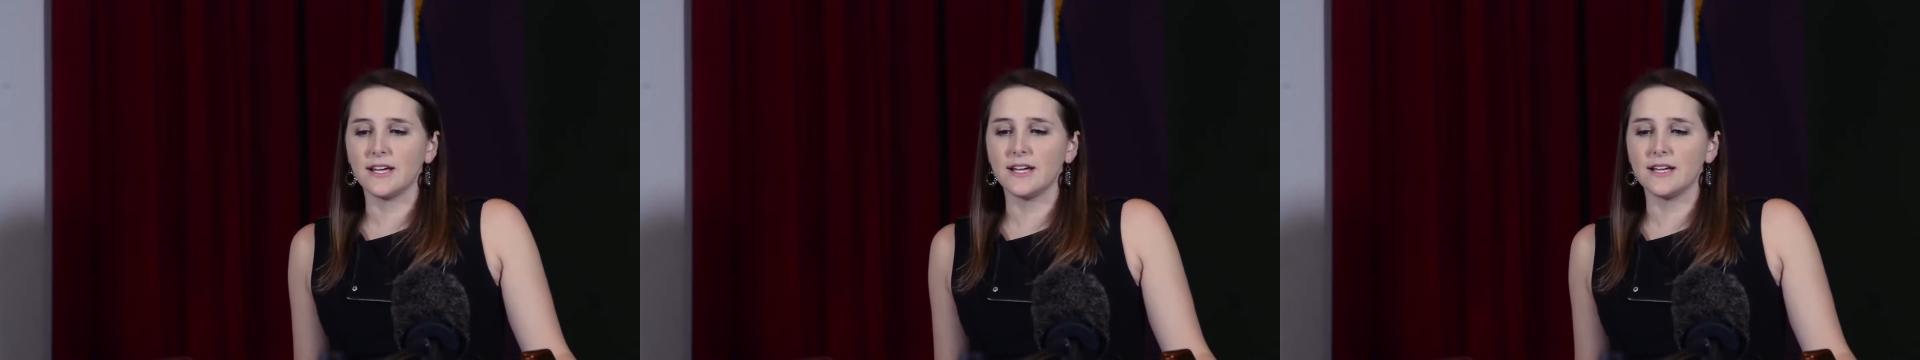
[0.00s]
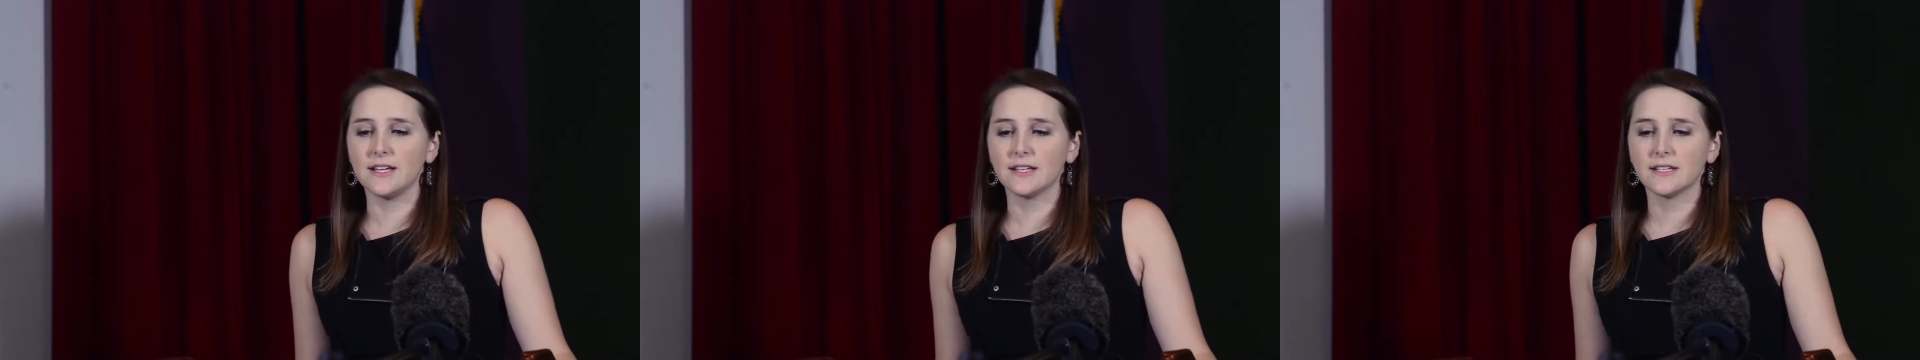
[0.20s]

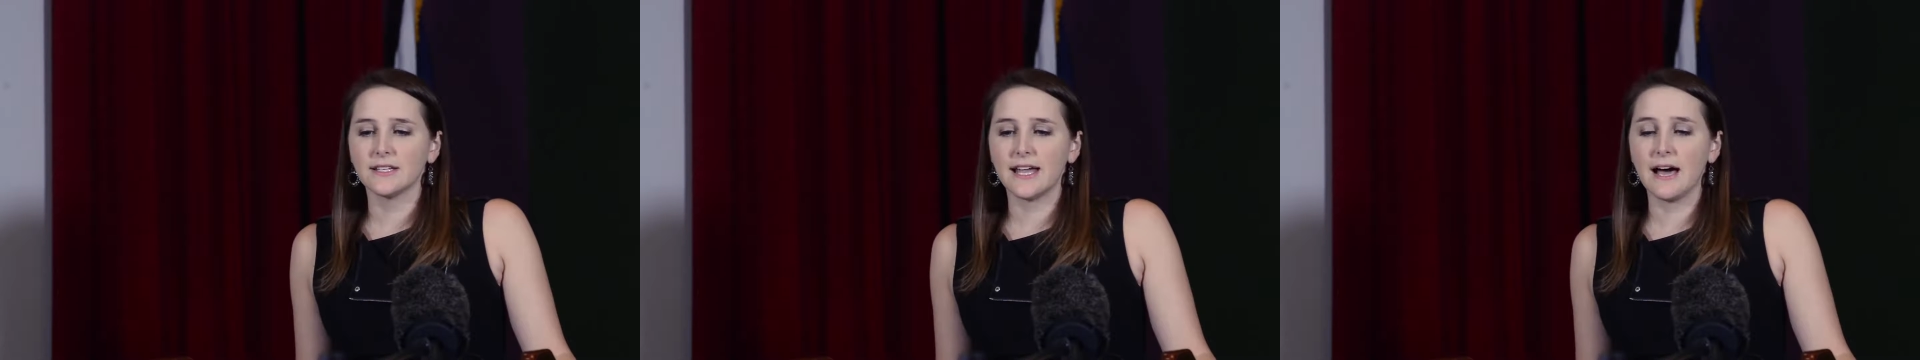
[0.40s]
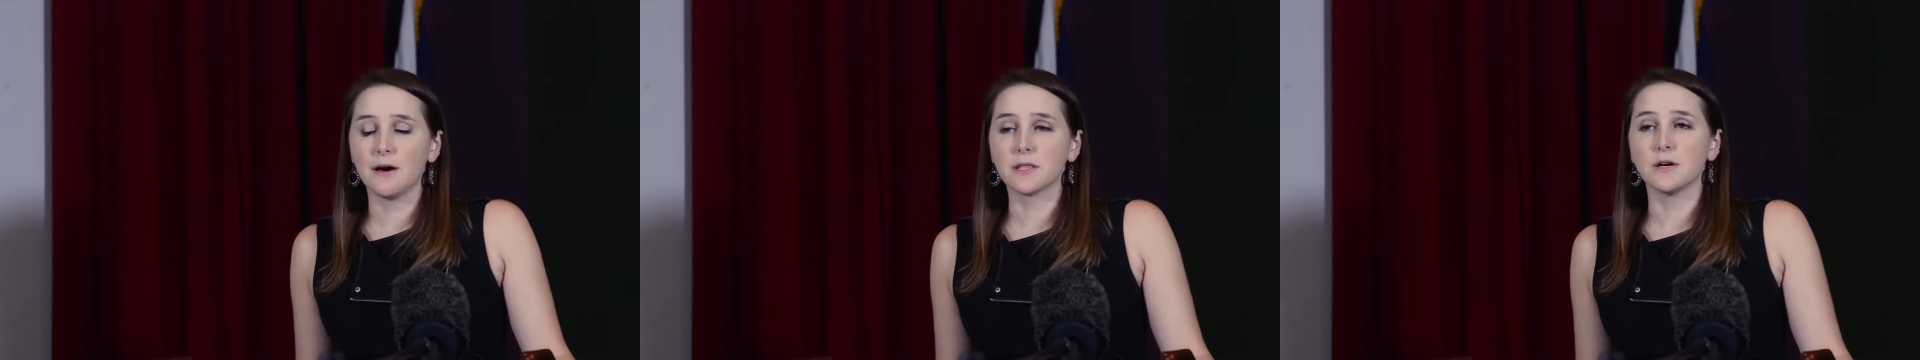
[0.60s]

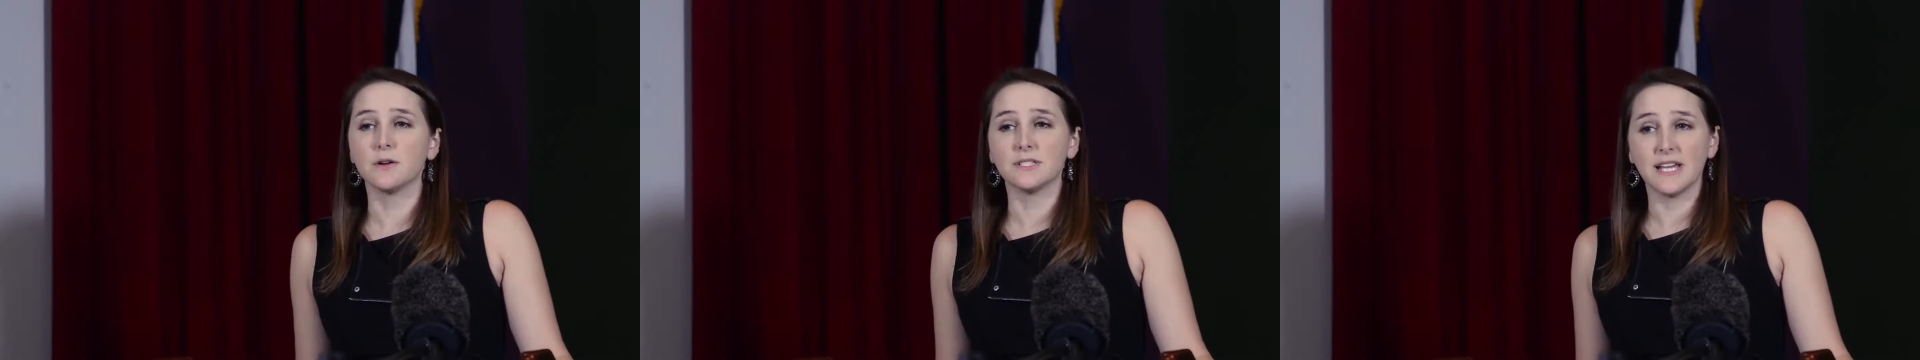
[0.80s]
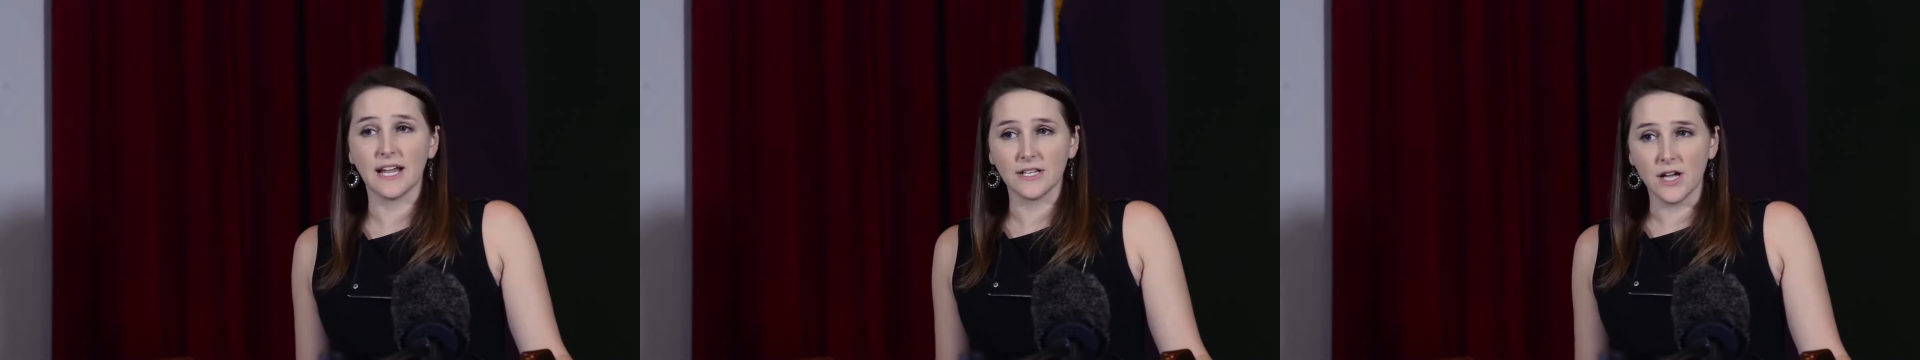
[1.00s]

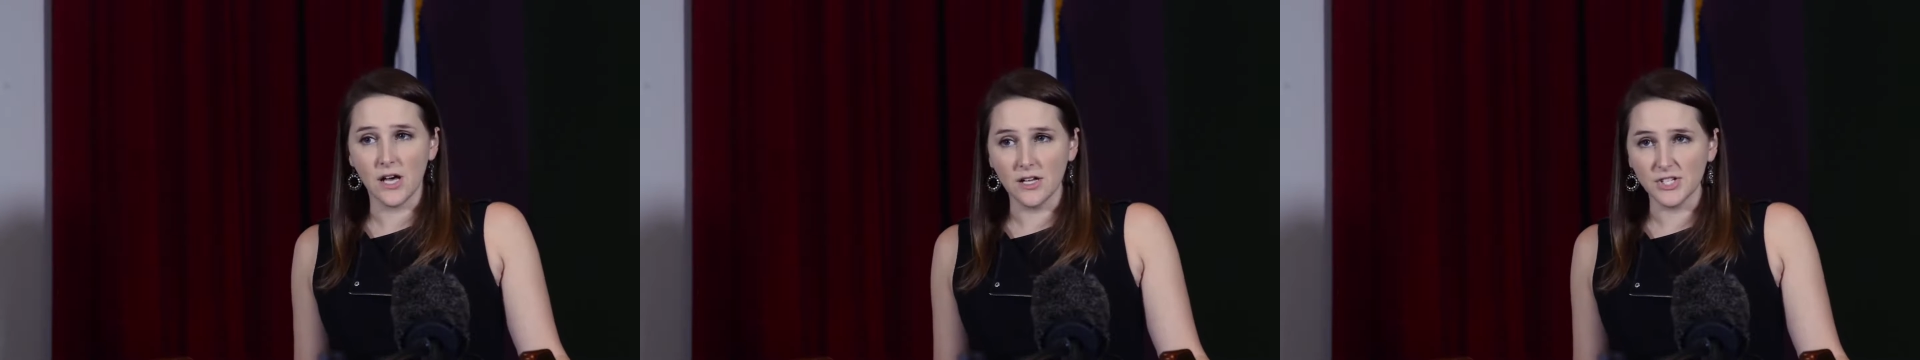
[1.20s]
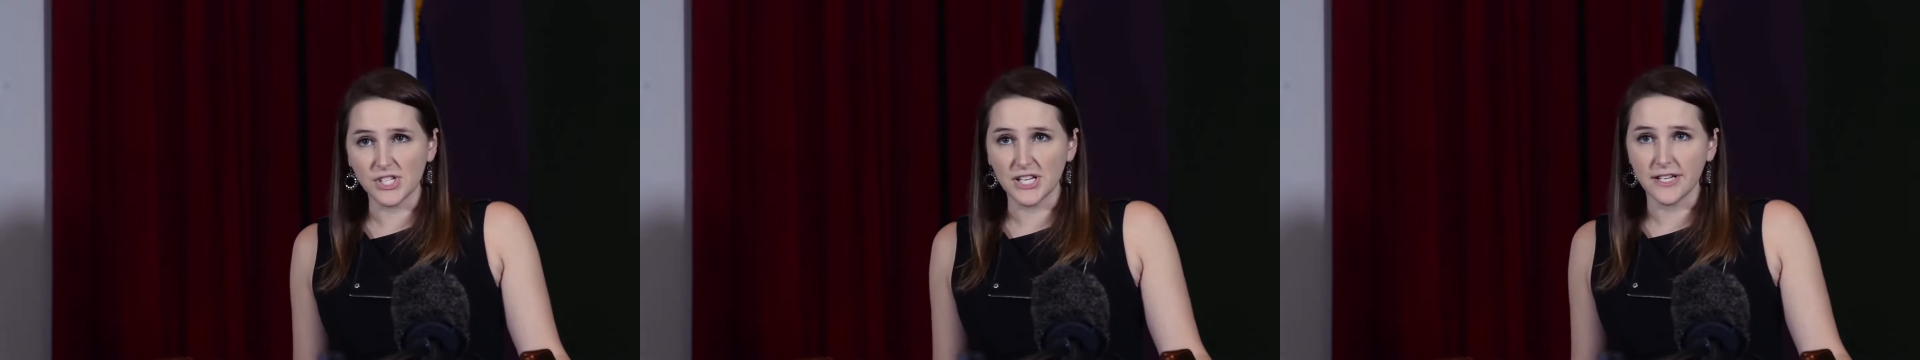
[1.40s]
household
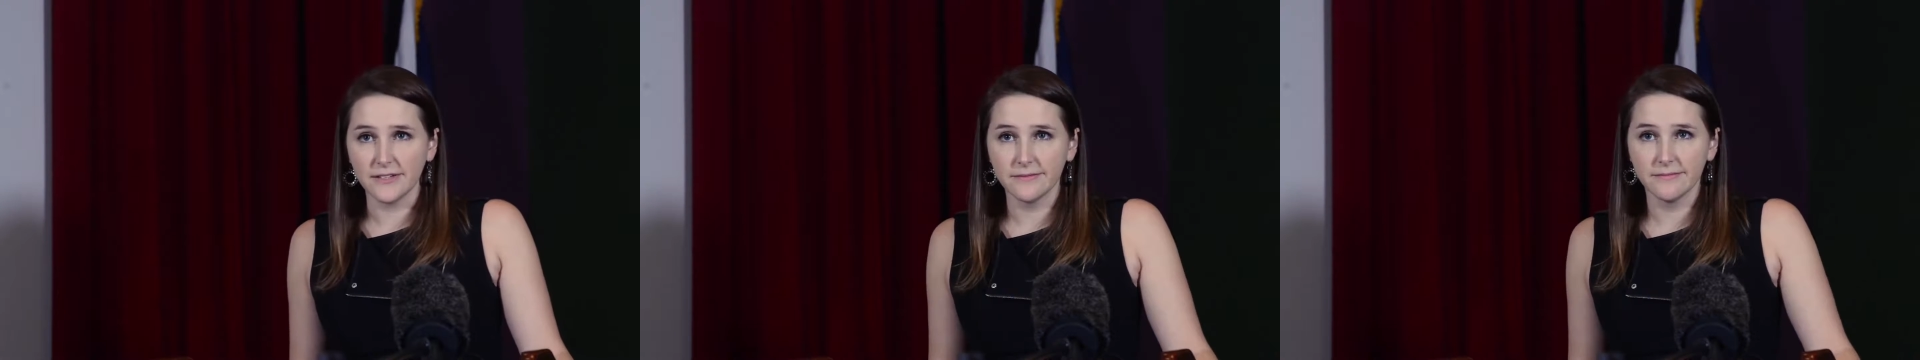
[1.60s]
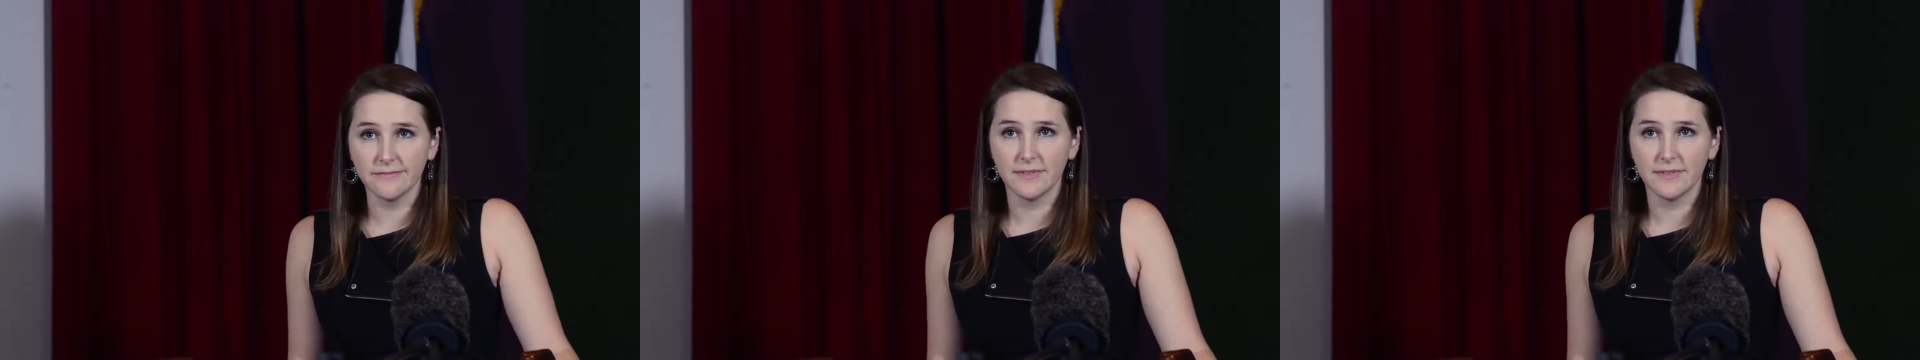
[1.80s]
technology.